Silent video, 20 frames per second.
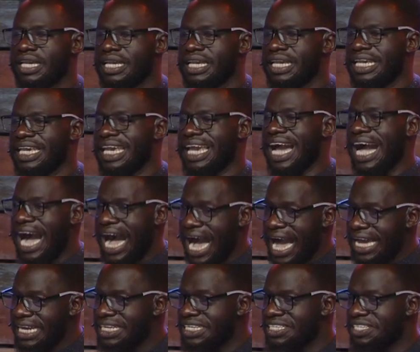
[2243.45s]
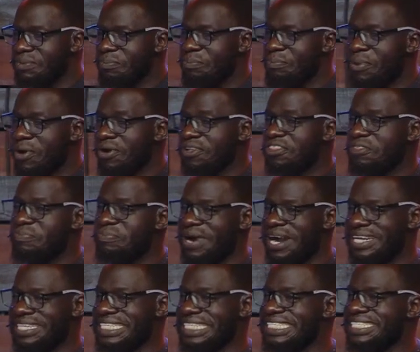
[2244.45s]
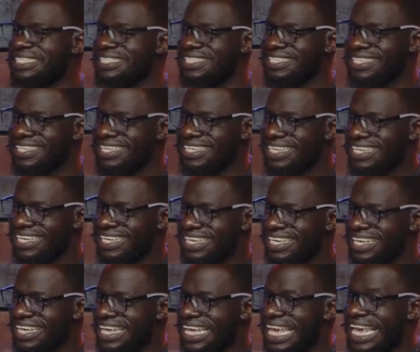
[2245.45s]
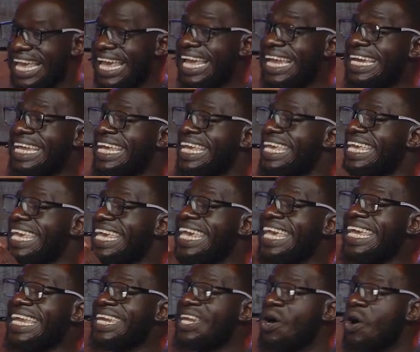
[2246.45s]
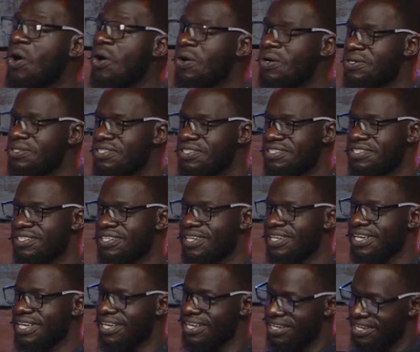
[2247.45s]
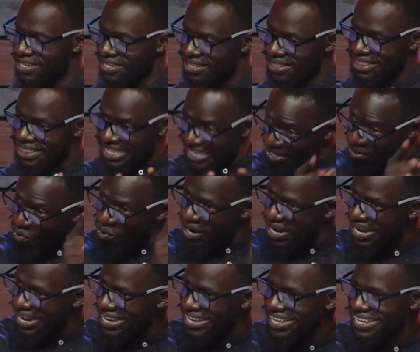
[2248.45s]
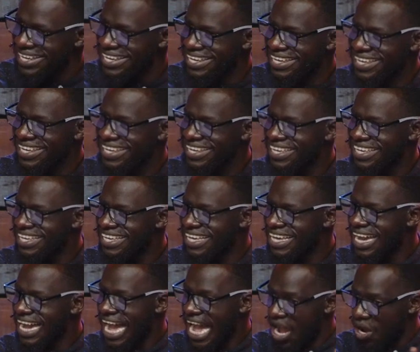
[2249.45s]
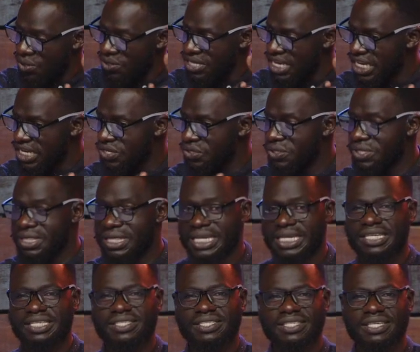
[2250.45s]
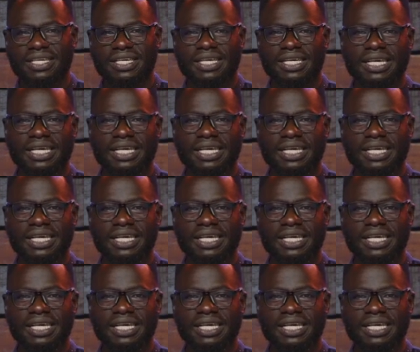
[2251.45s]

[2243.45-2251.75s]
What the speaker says: He had both parties, and he knows the way, how they do things.